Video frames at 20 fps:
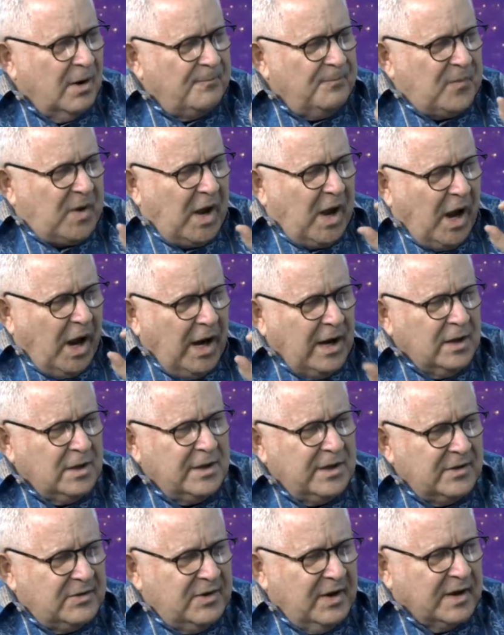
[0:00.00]

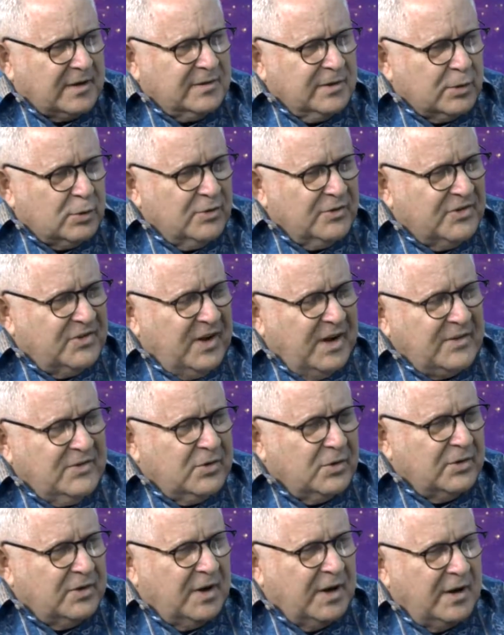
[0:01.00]
highly technical
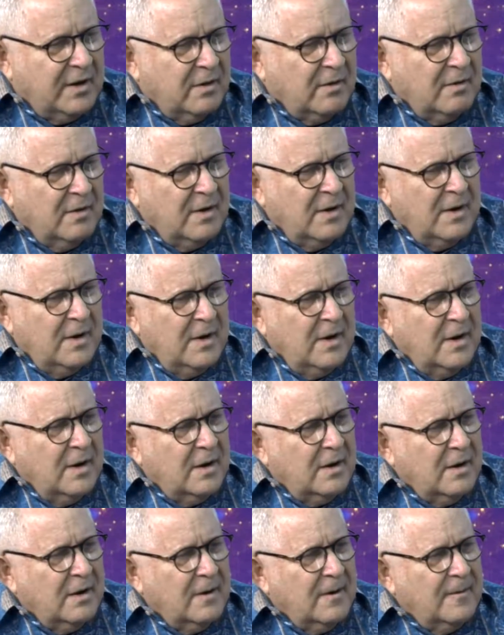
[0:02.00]
sensor data.
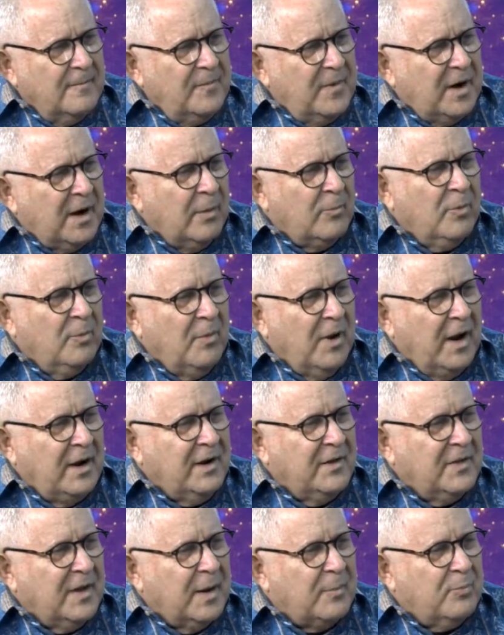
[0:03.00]
And I'm
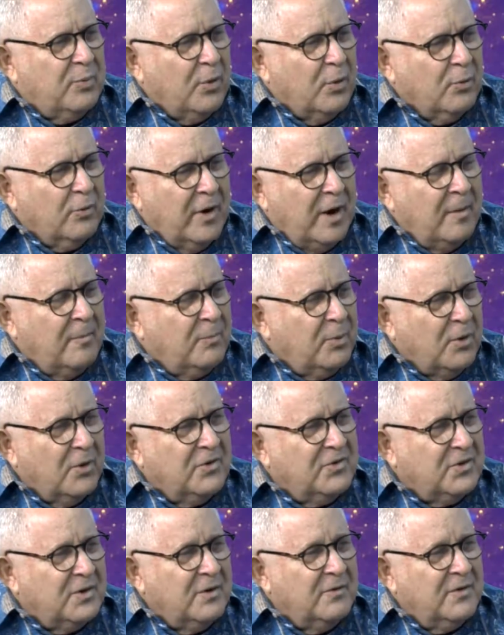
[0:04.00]
reminded of that program
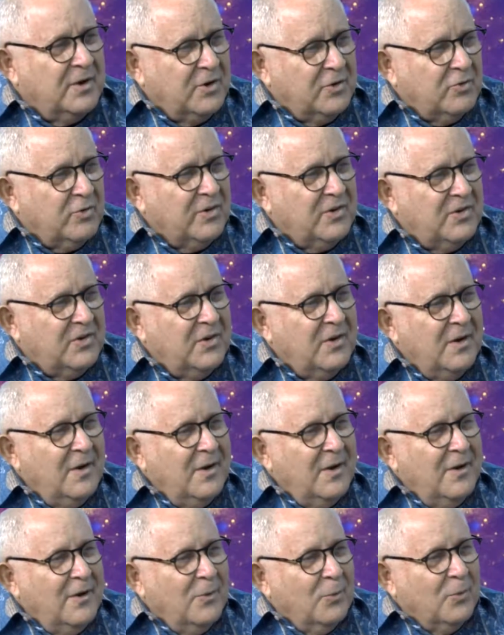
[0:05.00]
Person of Interest,
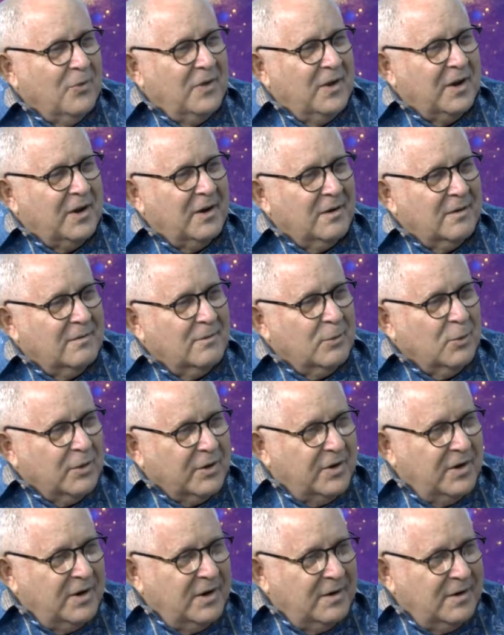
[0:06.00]
where they can
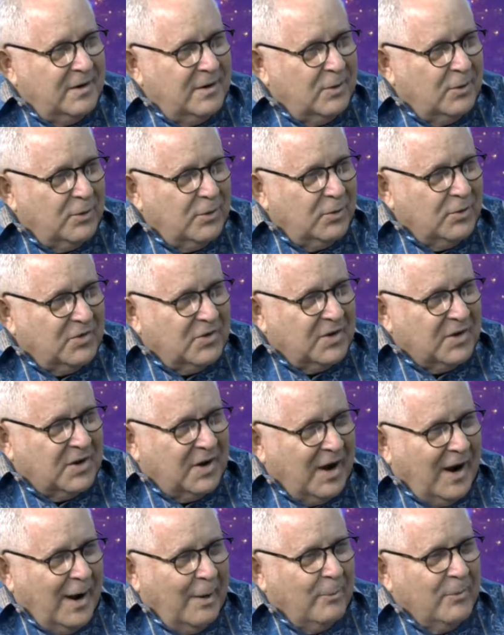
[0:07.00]
look, using
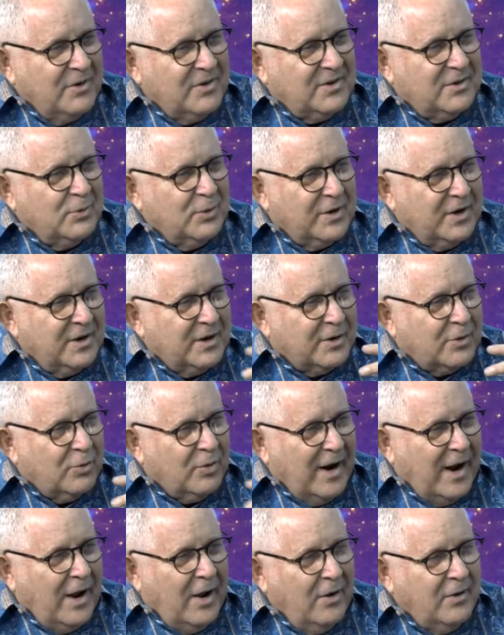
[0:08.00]
cameras, look at a
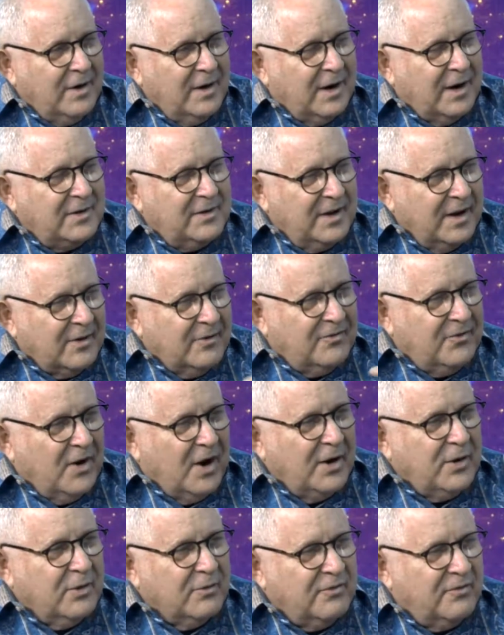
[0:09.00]
crowd and
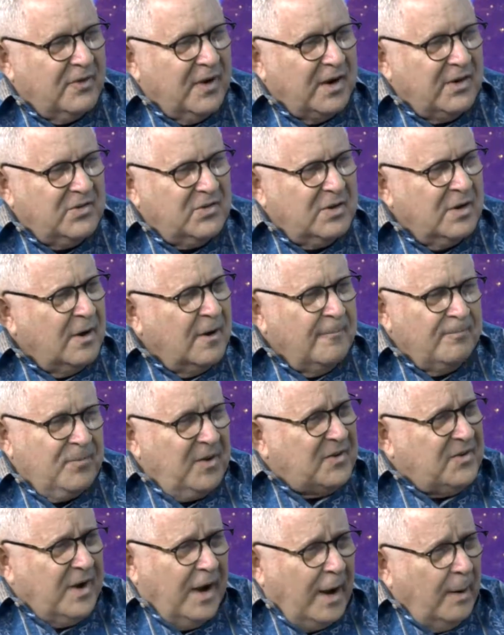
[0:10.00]
identify your face.
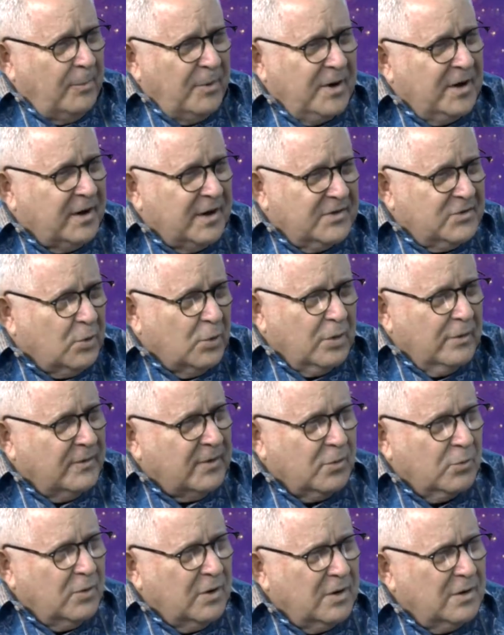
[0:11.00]
That's happening. It's all over
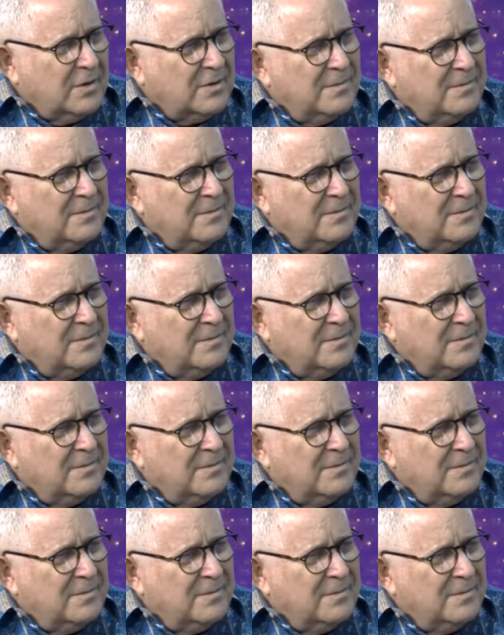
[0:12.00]
the world.